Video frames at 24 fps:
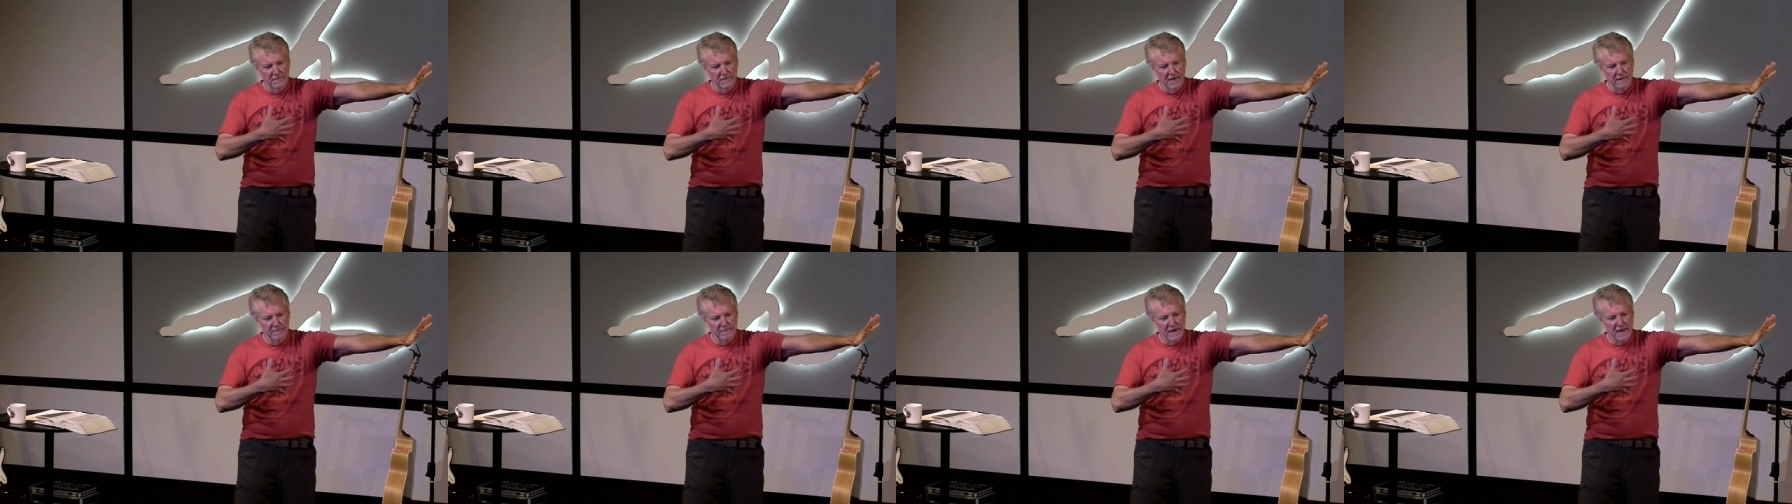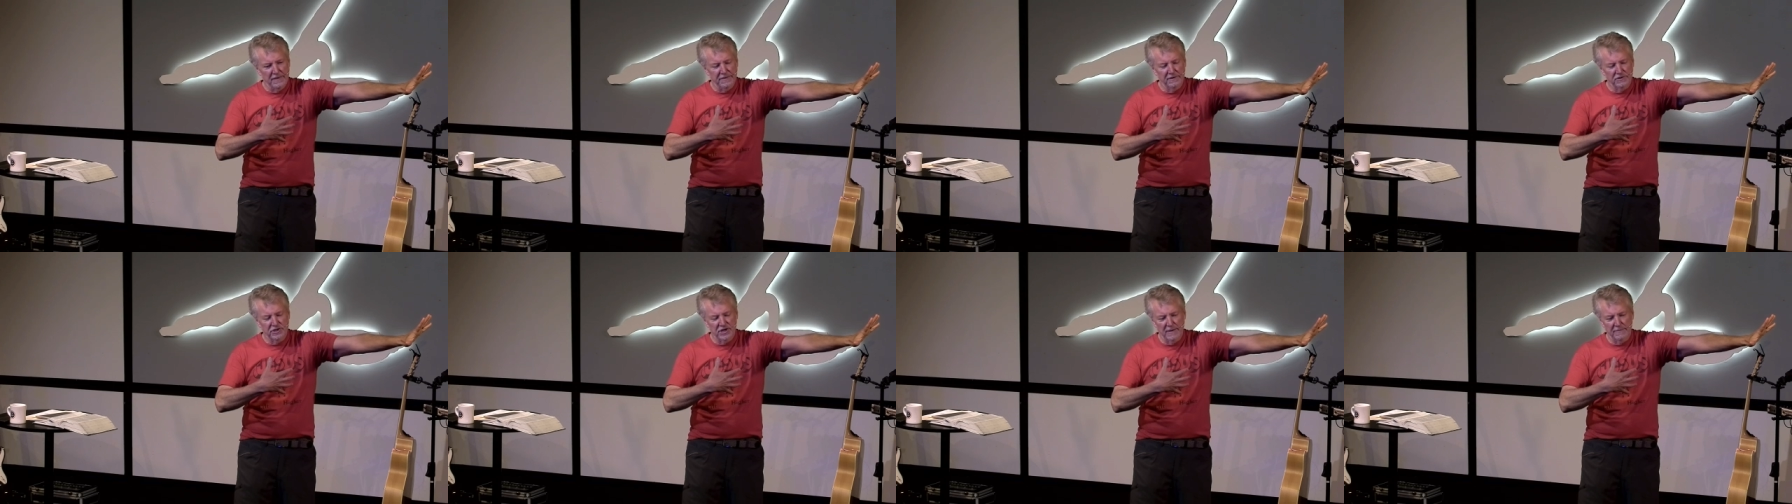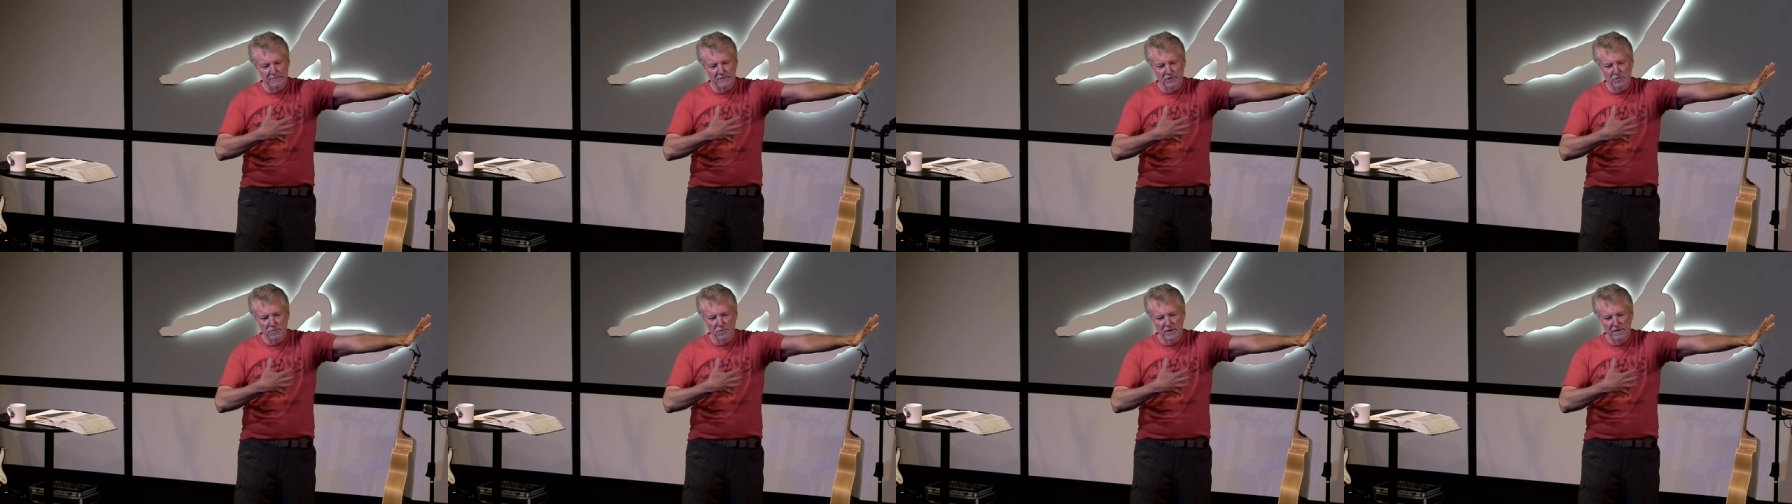In Matthew
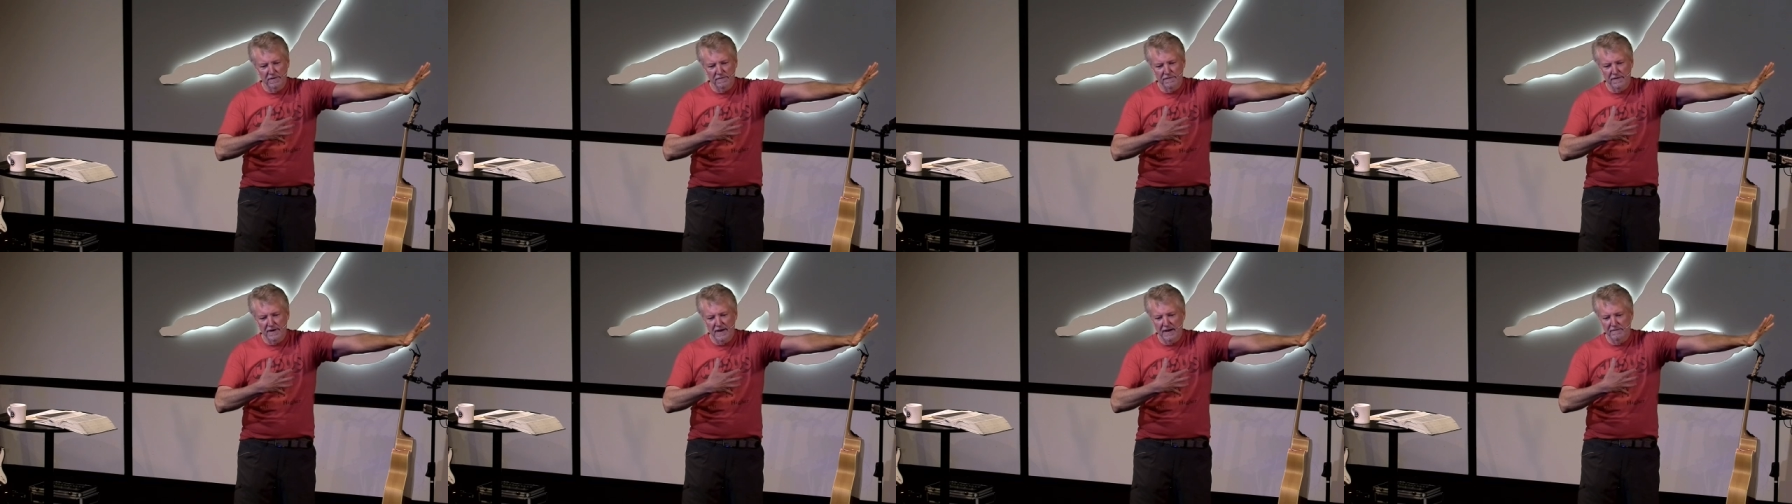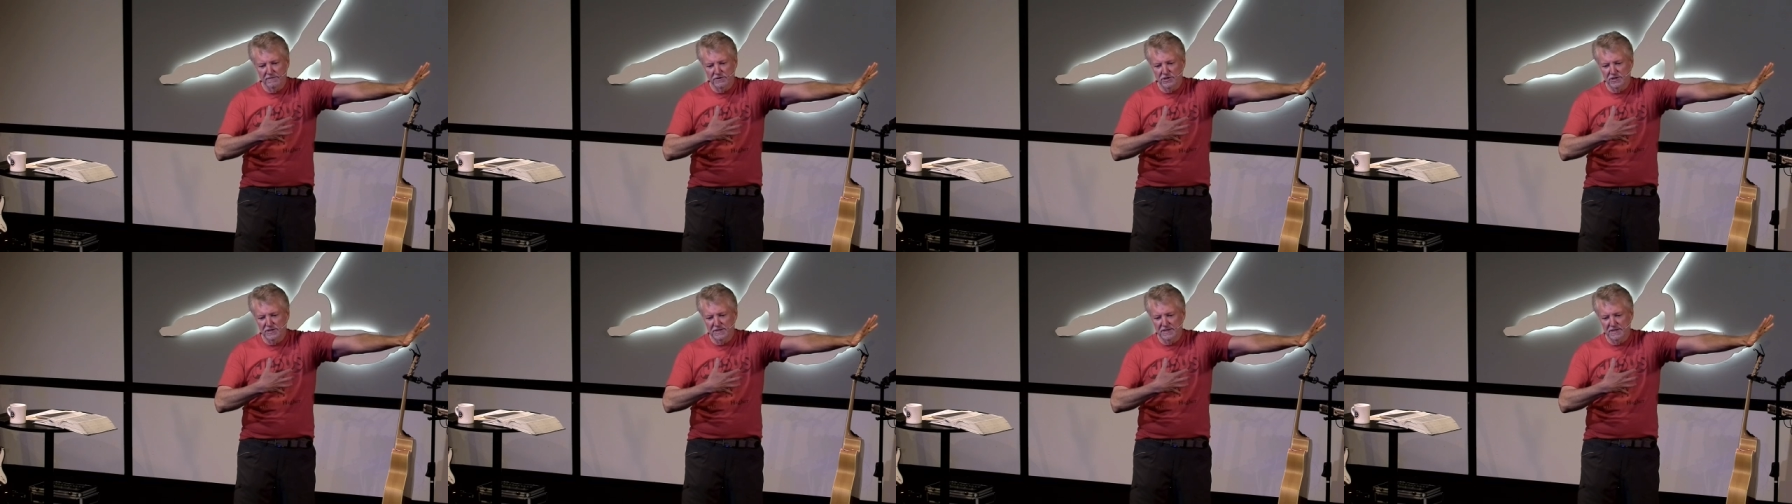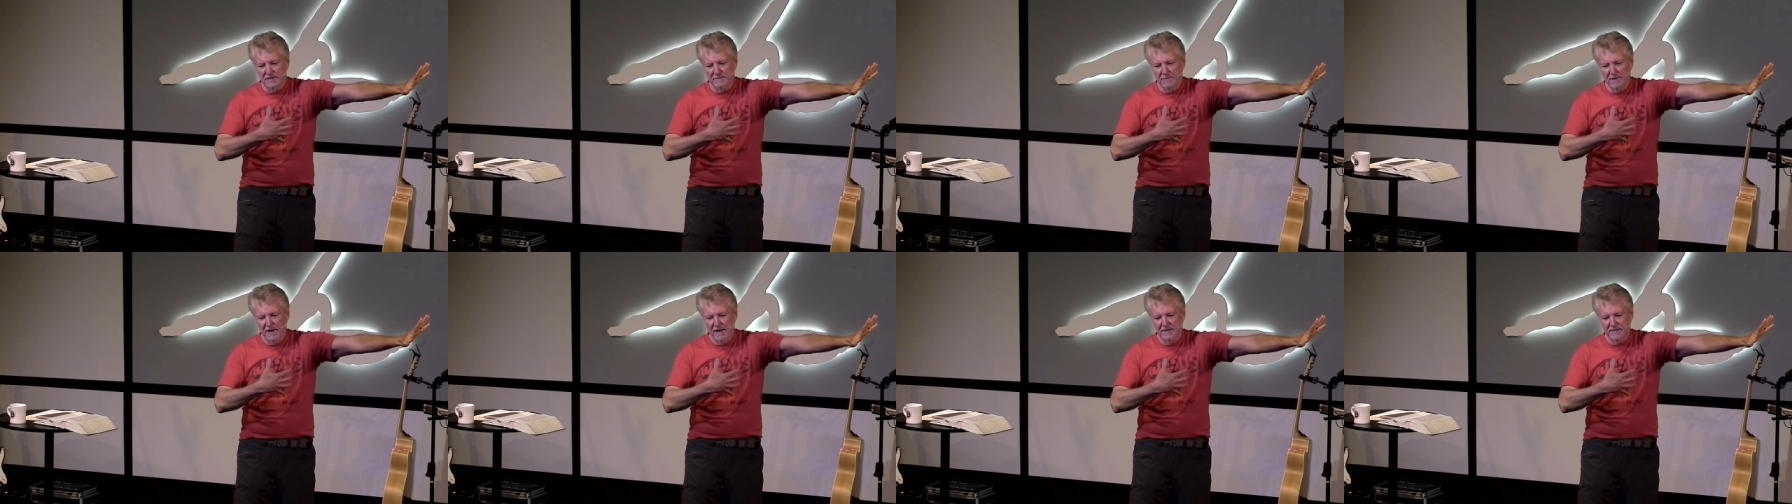chapter 25,
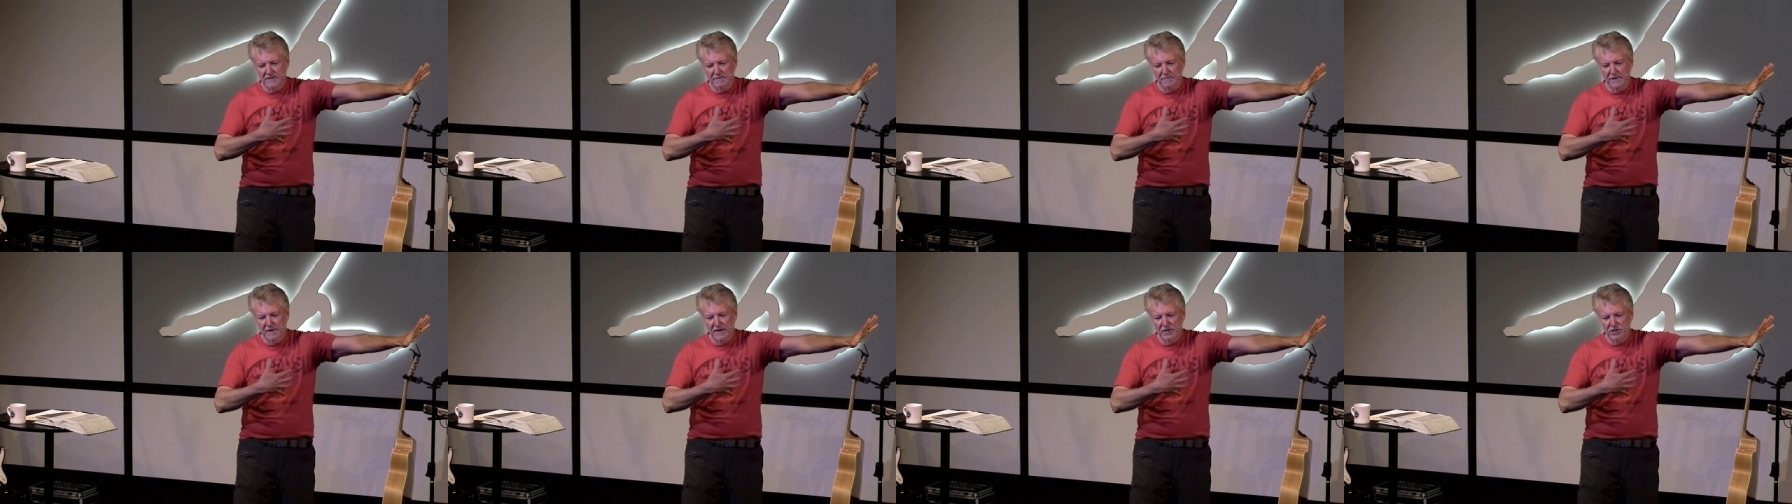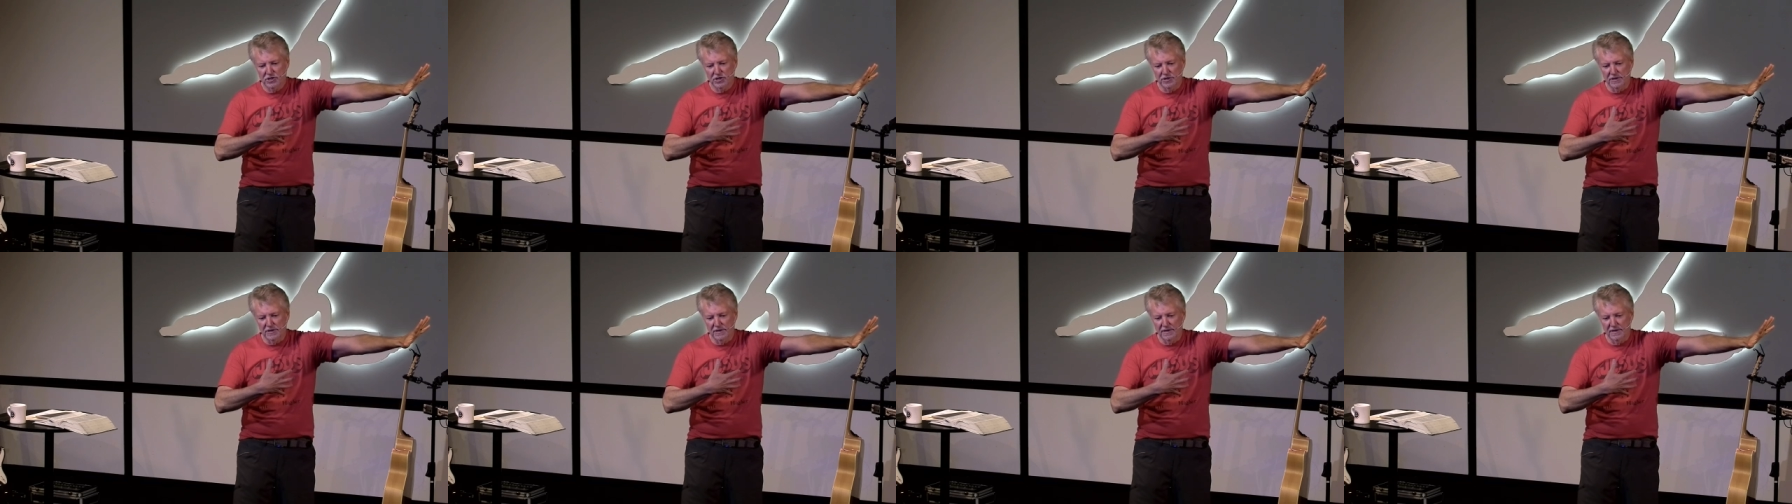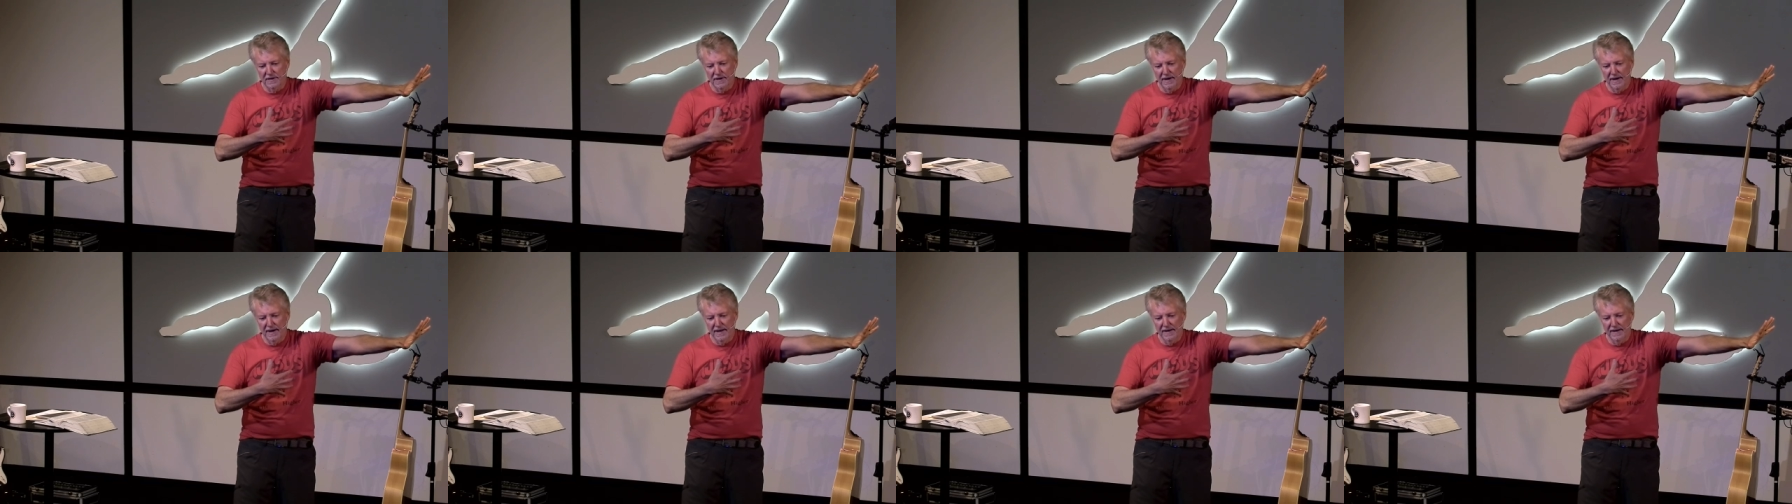Jesus paints a
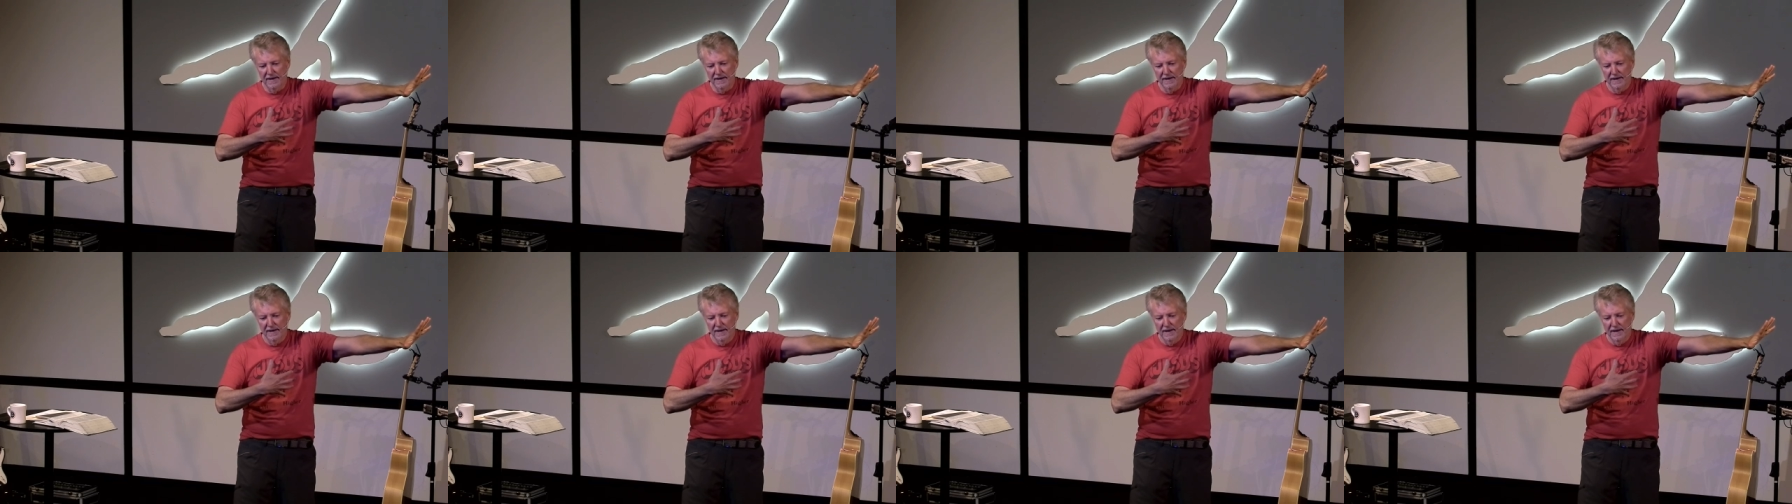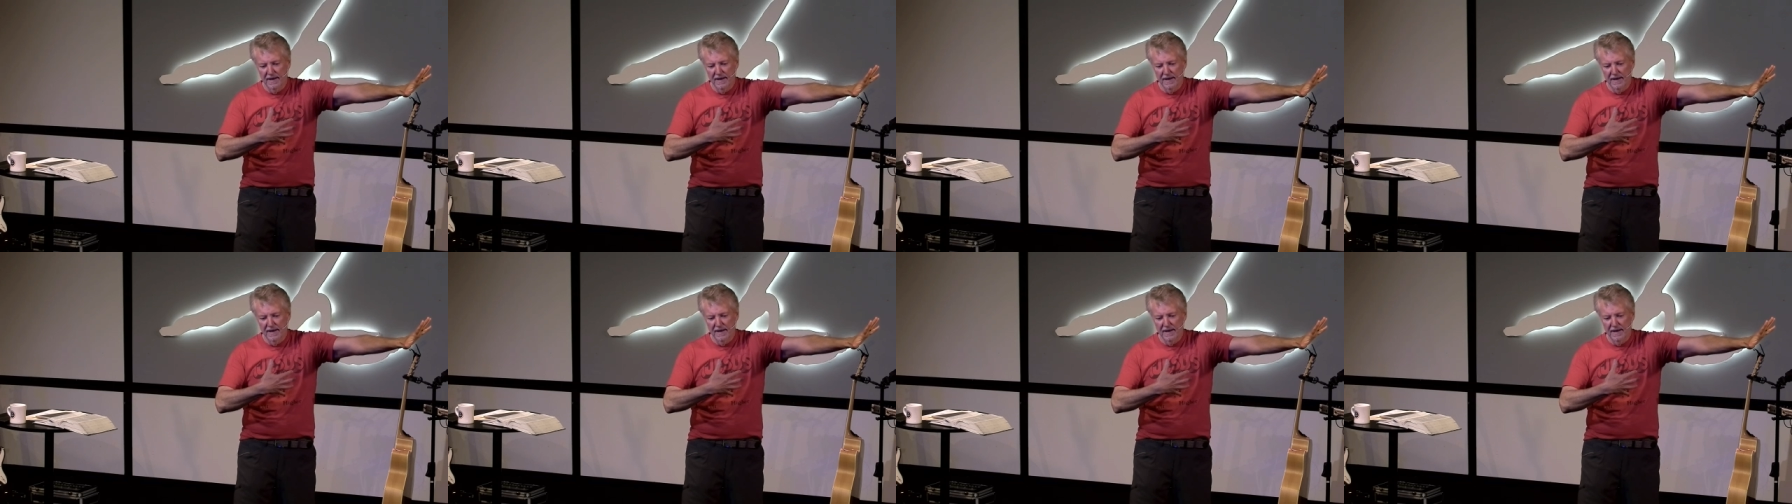picture, and,